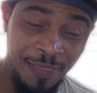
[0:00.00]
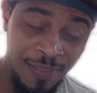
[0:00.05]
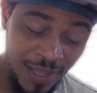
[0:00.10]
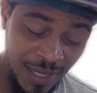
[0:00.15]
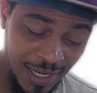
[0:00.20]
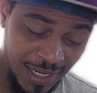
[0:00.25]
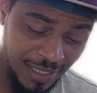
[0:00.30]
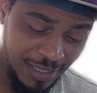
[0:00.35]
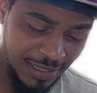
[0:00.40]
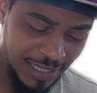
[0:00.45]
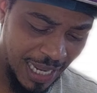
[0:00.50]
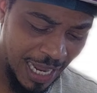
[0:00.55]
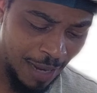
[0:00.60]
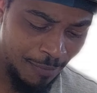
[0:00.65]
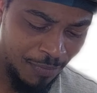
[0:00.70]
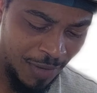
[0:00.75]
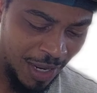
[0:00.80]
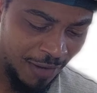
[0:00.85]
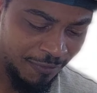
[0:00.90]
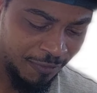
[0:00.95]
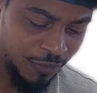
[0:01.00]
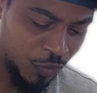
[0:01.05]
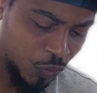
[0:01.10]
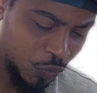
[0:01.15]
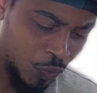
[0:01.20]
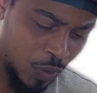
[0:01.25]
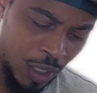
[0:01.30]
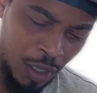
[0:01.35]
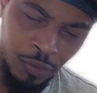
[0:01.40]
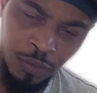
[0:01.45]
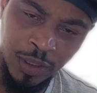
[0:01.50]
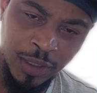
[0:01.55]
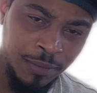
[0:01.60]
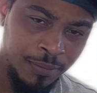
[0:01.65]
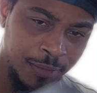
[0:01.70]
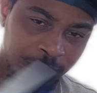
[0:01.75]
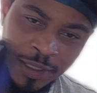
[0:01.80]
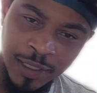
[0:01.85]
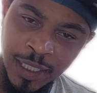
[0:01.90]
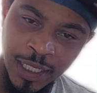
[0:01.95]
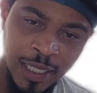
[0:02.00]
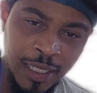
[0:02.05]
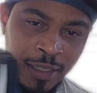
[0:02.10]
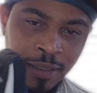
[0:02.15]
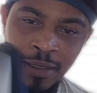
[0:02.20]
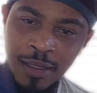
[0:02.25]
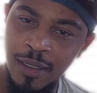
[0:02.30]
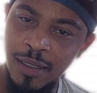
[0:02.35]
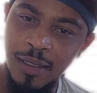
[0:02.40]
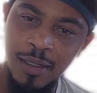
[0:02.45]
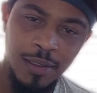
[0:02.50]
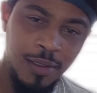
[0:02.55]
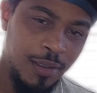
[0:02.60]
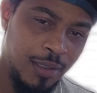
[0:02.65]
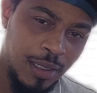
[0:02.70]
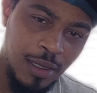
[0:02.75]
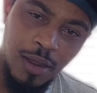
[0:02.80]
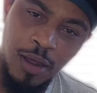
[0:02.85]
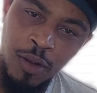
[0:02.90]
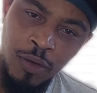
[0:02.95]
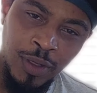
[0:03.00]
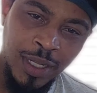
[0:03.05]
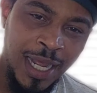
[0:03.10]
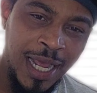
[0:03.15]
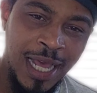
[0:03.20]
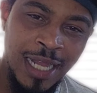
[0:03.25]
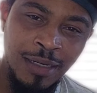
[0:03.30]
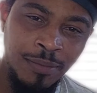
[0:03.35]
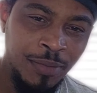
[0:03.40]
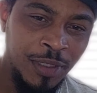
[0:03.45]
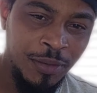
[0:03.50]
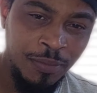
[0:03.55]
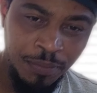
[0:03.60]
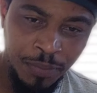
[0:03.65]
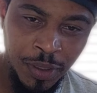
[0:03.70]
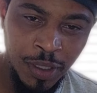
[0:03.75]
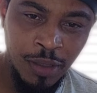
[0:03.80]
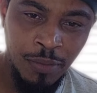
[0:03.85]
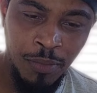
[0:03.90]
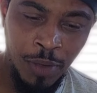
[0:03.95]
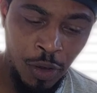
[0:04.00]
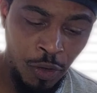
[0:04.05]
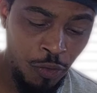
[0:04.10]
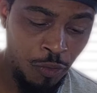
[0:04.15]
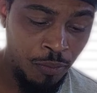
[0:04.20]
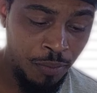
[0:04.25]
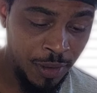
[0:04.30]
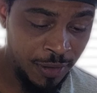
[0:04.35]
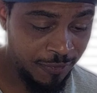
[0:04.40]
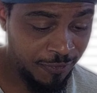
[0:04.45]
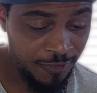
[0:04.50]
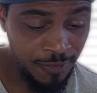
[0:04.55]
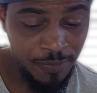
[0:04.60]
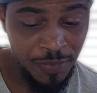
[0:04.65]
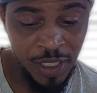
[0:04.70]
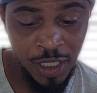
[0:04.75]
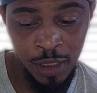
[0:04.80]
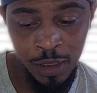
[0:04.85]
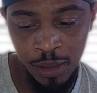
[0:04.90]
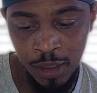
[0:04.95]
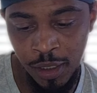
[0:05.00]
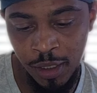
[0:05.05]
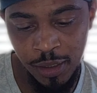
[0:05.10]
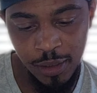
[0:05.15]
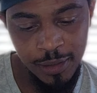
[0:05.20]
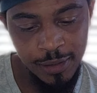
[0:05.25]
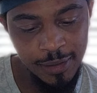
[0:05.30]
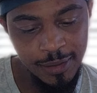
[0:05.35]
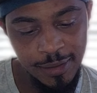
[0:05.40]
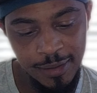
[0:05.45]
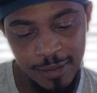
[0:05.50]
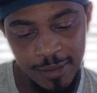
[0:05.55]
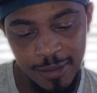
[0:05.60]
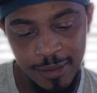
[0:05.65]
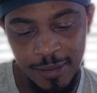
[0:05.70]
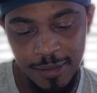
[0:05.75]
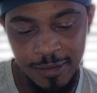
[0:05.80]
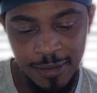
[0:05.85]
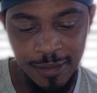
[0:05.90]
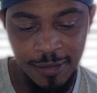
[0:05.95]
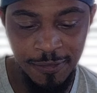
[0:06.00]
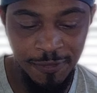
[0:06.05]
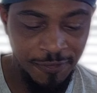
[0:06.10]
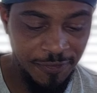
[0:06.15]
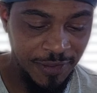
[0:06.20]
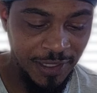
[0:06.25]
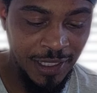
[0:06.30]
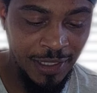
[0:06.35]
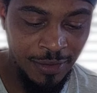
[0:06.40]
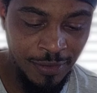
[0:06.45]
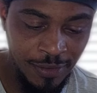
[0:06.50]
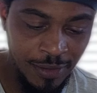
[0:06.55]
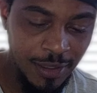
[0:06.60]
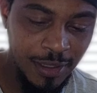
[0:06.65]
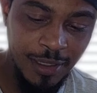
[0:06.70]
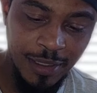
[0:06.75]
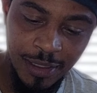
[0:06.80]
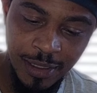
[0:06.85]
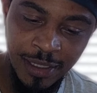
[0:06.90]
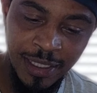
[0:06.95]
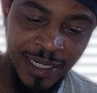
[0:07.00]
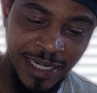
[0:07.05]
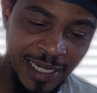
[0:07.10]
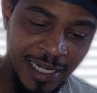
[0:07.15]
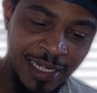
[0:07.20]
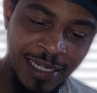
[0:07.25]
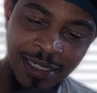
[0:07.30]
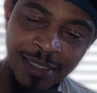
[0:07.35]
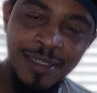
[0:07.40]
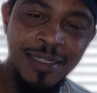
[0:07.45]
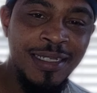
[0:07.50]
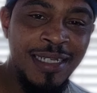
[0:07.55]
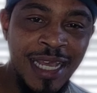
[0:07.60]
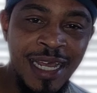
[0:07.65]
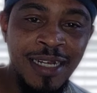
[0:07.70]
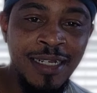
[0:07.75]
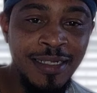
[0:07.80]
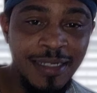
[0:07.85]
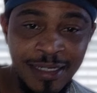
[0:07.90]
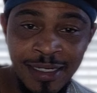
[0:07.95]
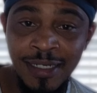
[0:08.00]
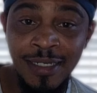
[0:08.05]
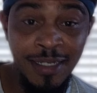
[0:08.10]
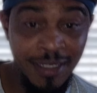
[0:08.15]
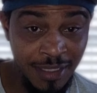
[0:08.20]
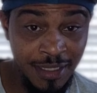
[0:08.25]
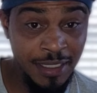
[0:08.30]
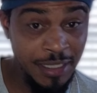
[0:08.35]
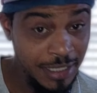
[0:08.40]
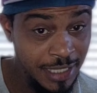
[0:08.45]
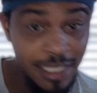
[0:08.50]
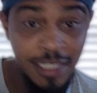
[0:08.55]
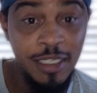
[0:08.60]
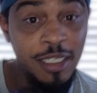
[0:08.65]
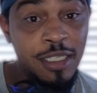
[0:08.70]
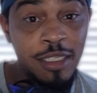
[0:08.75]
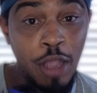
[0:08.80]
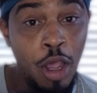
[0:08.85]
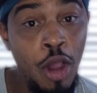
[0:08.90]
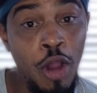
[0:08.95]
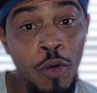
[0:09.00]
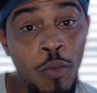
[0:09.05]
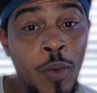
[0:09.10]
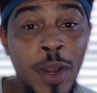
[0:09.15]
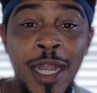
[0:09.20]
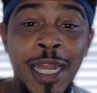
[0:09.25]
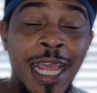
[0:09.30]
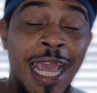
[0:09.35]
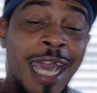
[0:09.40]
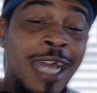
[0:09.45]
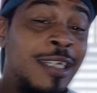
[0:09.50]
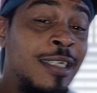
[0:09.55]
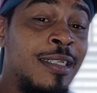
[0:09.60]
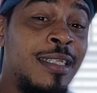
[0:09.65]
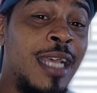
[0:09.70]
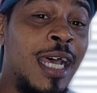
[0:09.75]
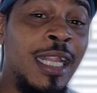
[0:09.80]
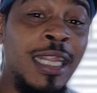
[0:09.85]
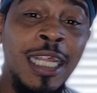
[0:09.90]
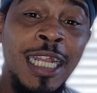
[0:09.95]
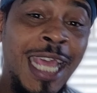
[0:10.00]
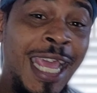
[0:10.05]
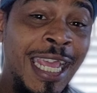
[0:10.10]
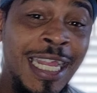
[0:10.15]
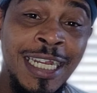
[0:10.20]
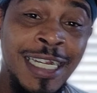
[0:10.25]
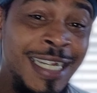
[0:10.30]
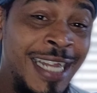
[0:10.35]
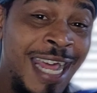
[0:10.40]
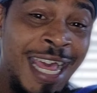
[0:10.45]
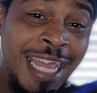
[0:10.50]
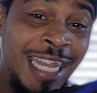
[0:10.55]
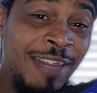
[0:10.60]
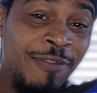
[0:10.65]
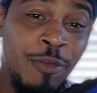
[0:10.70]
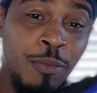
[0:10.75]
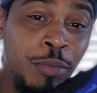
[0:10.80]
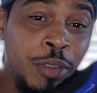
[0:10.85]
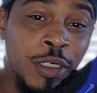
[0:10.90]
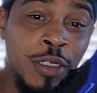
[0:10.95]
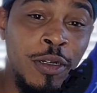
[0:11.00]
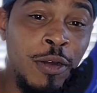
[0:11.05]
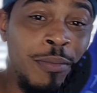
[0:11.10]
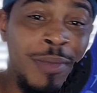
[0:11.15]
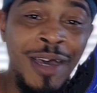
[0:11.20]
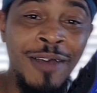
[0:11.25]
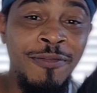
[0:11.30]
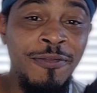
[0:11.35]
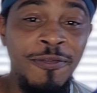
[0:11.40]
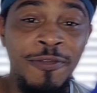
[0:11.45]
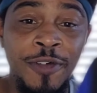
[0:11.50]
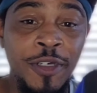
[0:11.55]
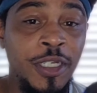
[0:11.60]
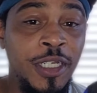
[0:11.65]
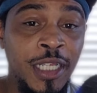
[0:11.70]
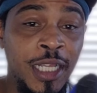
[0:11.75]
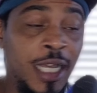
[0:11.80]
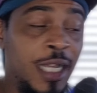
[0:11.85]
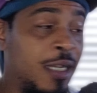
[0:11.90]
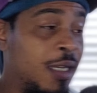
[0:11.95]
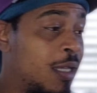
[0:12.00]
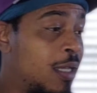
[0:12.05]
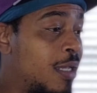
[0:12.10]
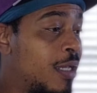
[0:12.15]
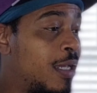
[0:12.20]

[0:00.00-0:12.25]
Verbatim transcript: These, I'm not for sure. I only, again, only had them to put them on, but from the look to the feel, again, this is at a, this is, this is already at a solid eight and I ain't even put it on my foot yet